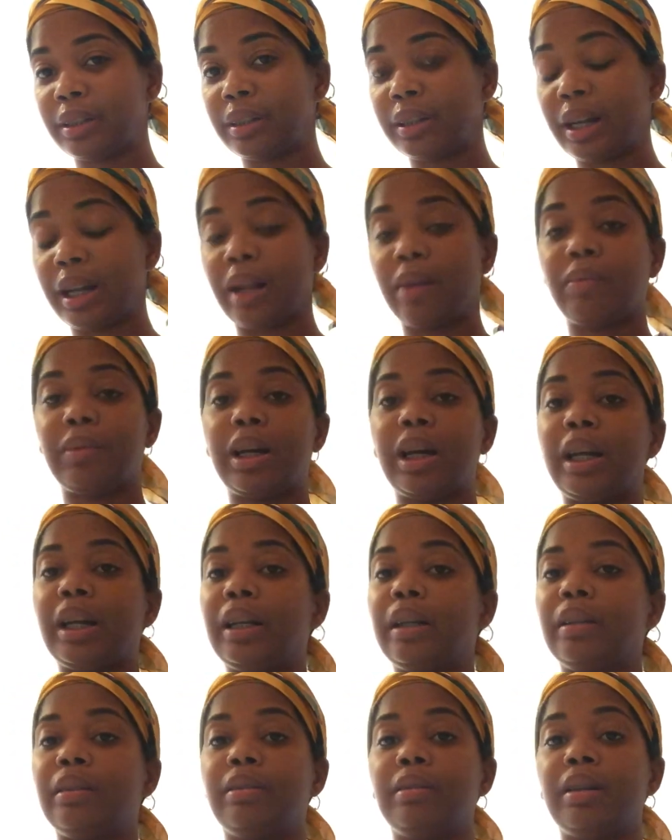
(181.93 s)
And I'm
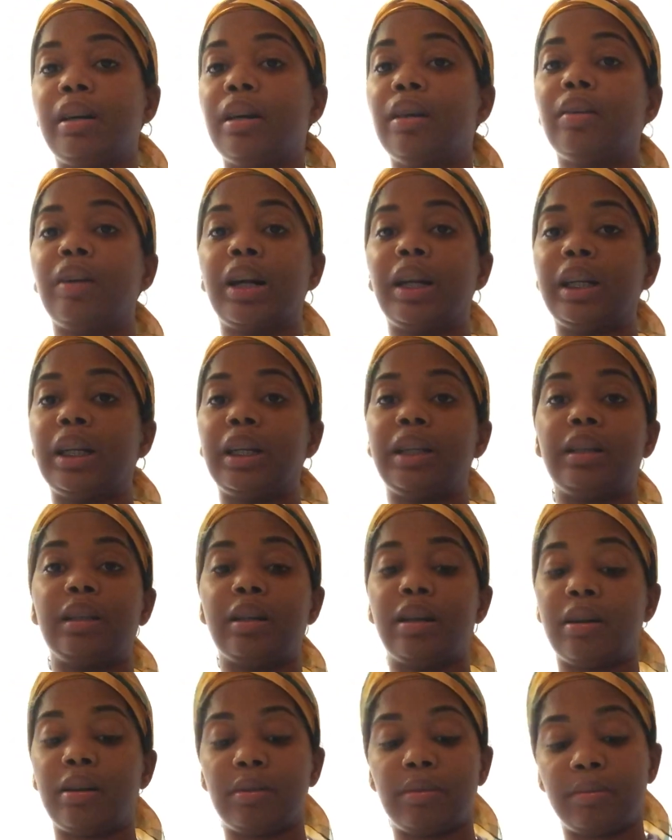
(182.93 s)
like, no, I didn't
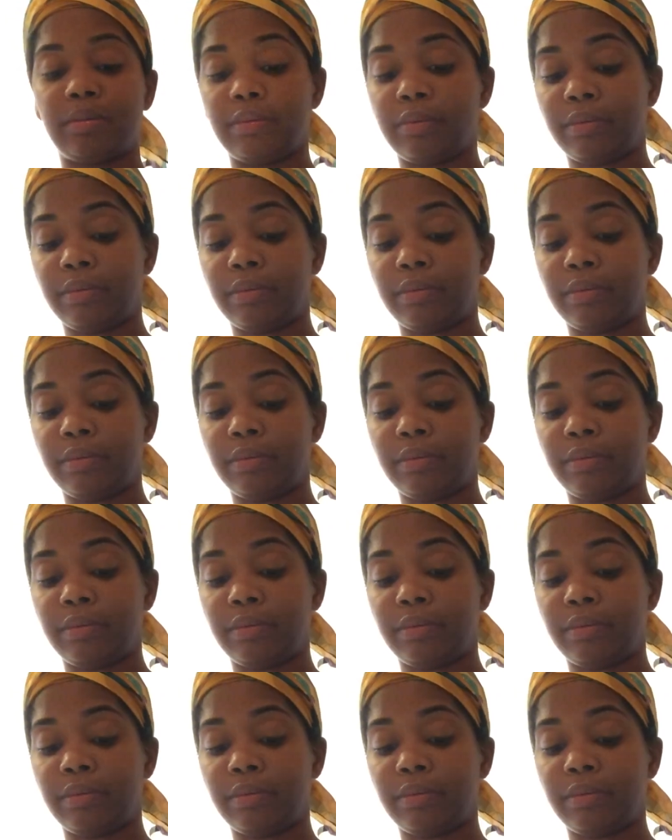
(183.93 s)
know.